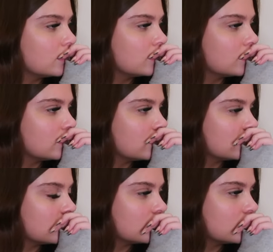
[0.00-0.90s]

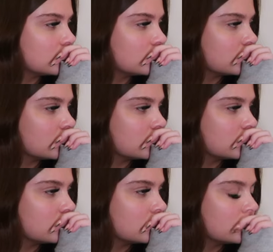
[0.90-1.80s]

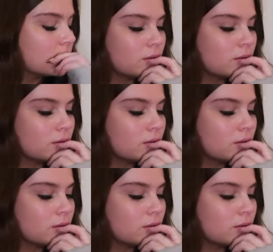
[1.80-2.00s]
The person shown says nothing.